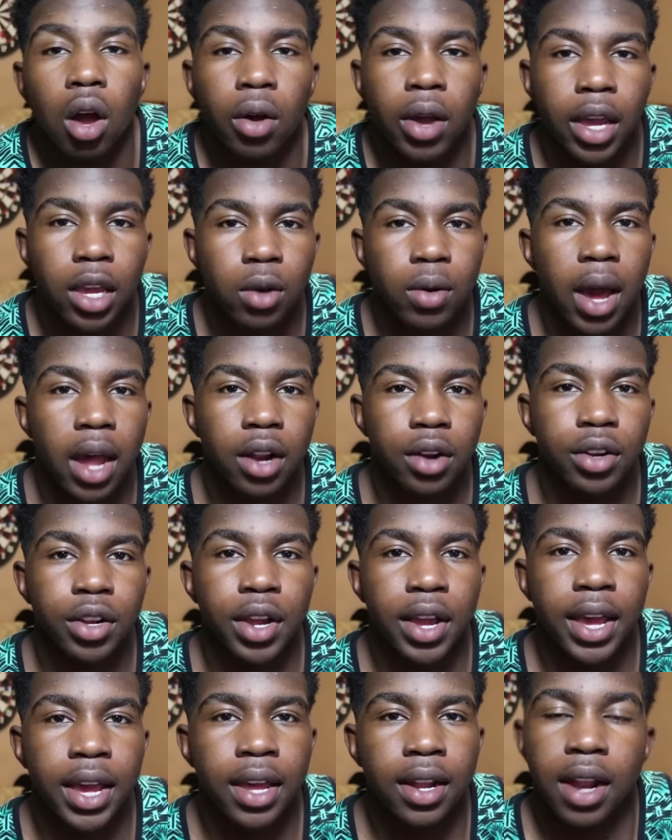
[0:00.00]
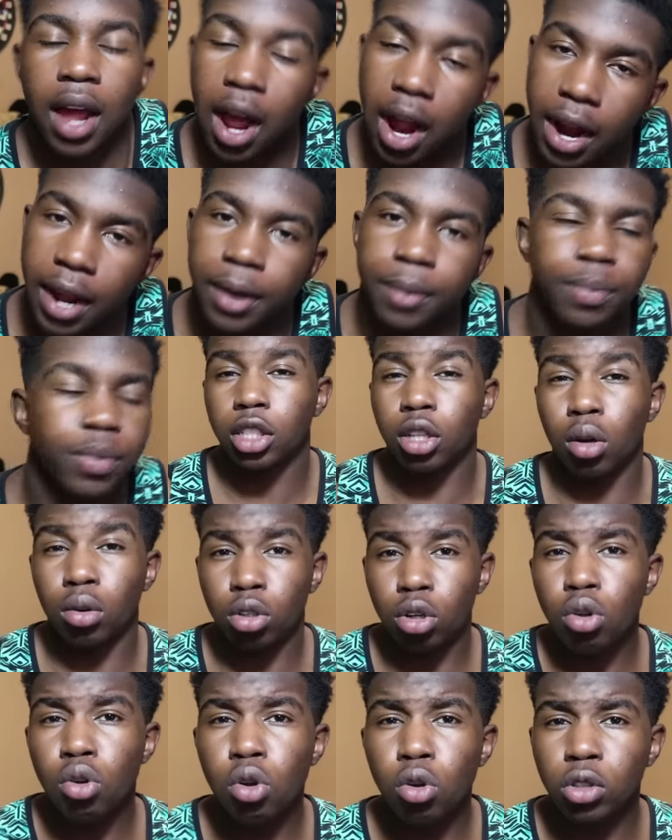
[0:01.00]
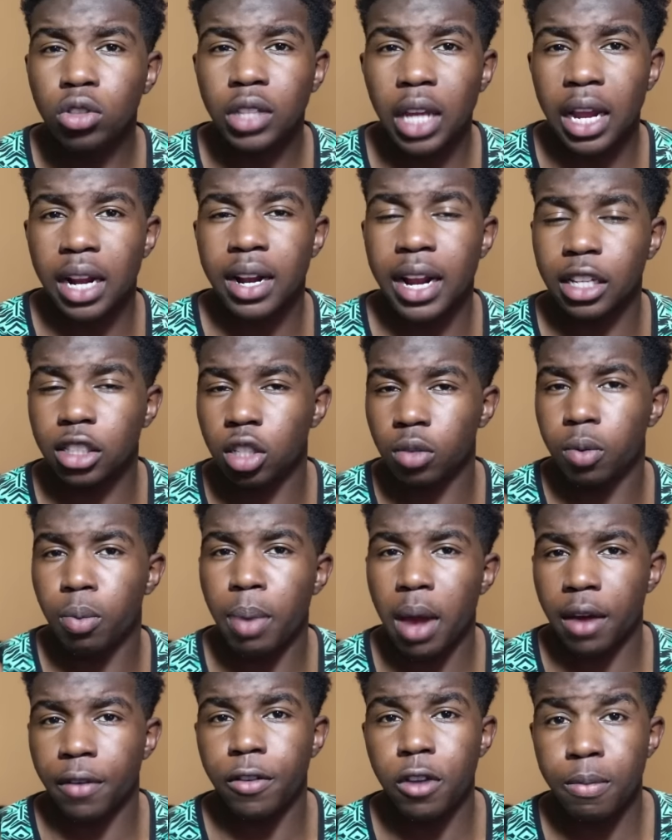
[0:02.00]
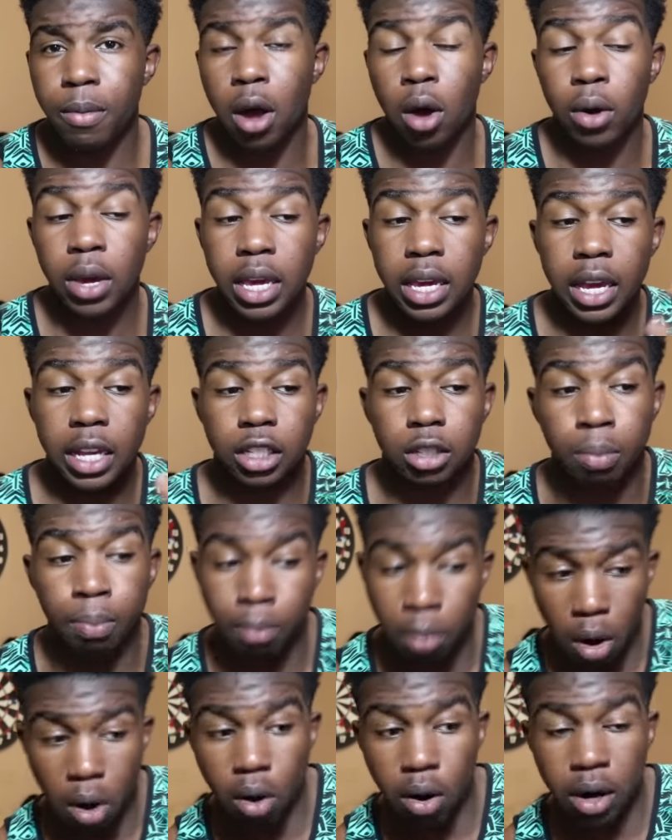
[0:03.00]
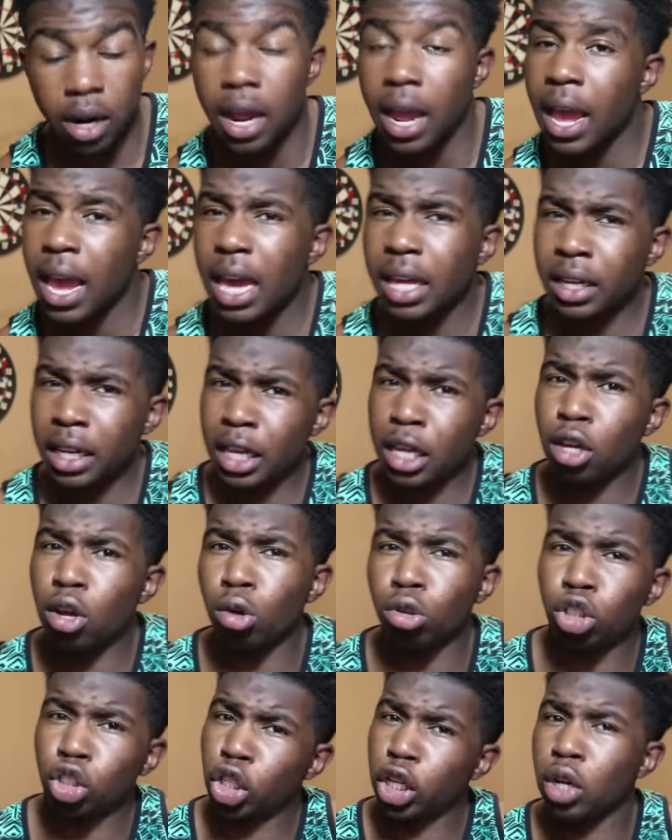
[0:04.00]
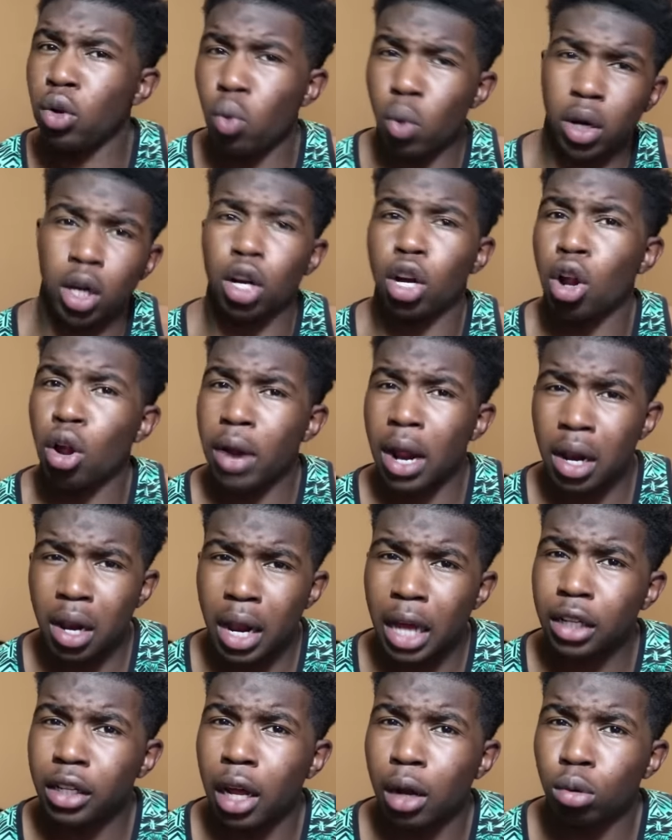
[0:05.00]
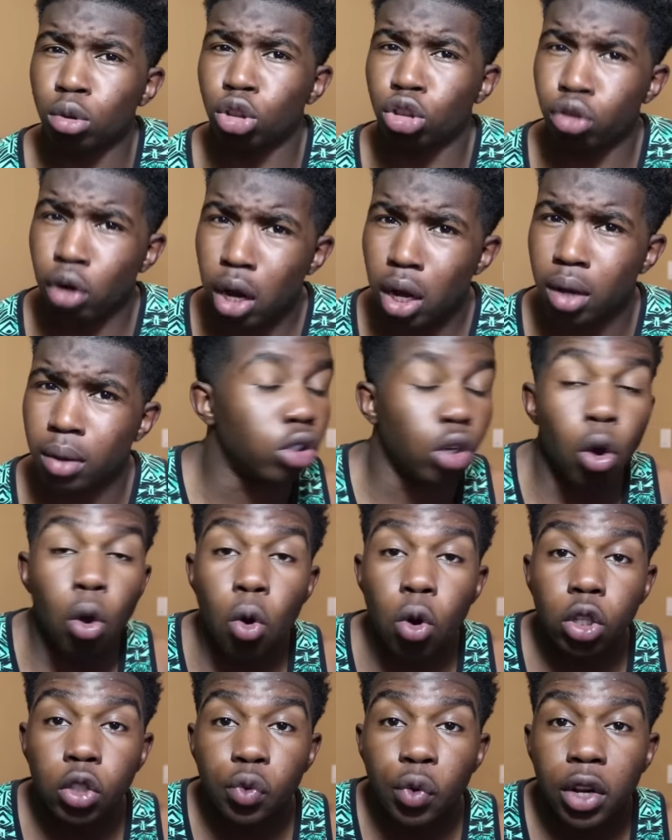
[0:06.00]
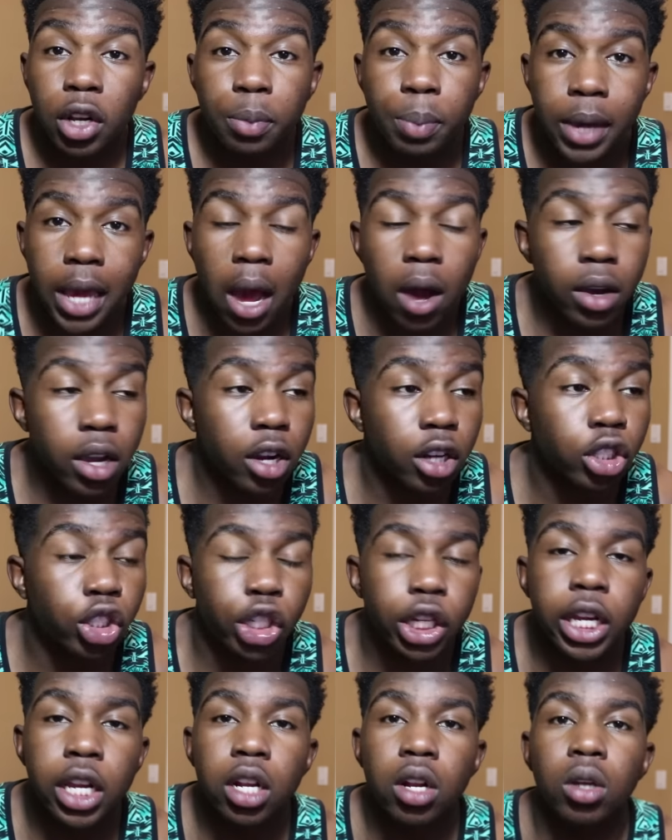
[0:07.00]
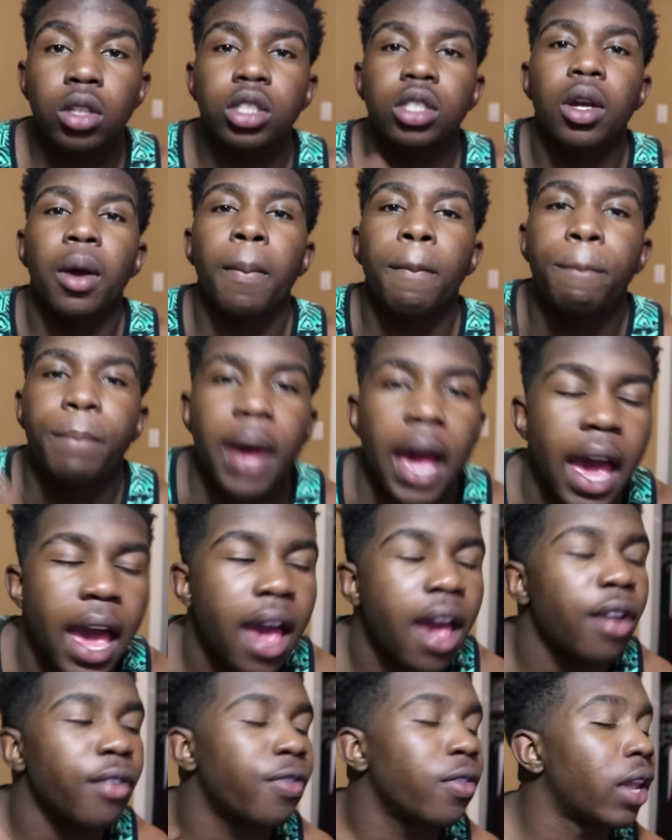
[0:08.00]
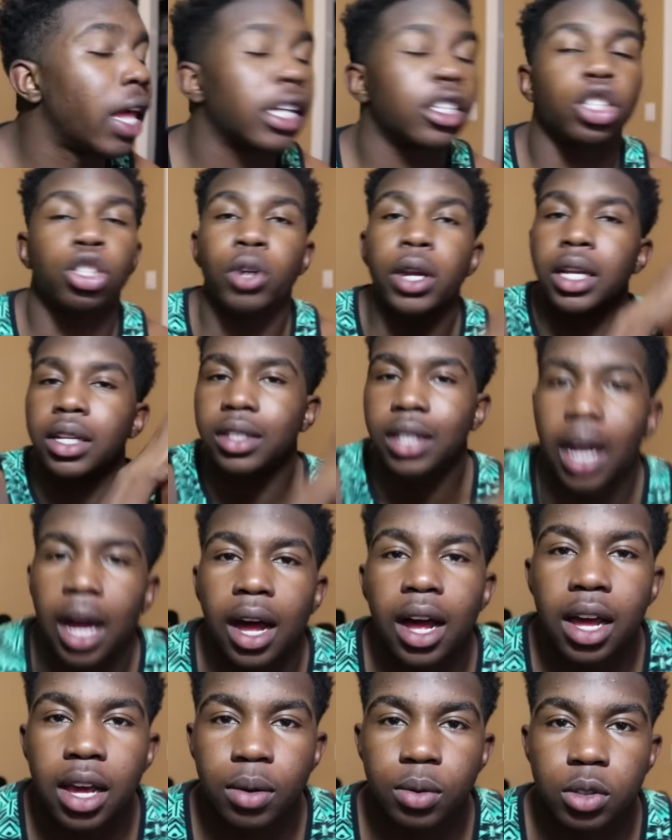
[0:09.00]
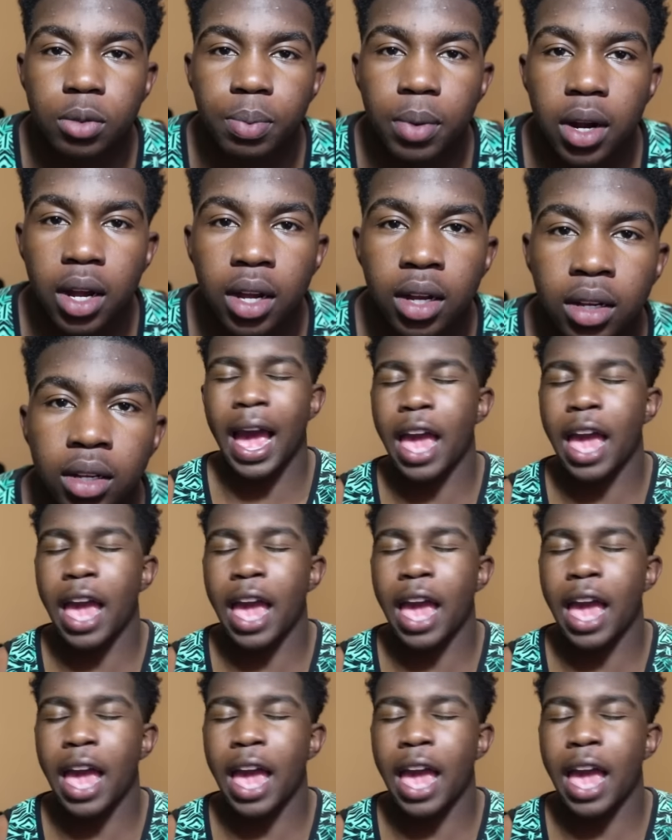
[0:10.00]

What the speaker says: Okay, you got her in your head? Alright. So dude who's dating that super bad female, he gets bored and then he go cheat with a girl that look like Donald Trump. Dudes really be out here cheating on some bad, like straight dimes, bro.